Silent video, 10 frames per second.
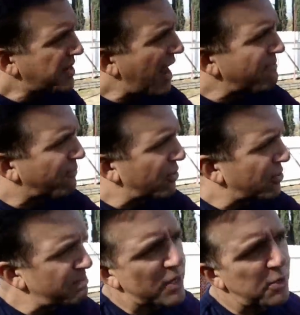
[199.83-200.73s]
what came
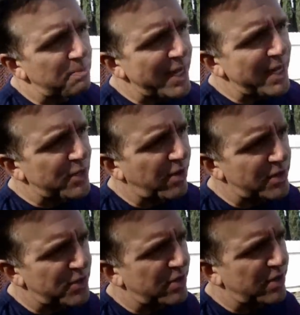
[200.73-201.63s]
first, Muscle Beach
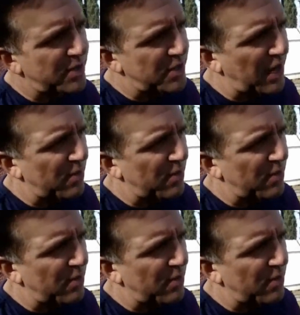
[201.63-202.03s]
or circus and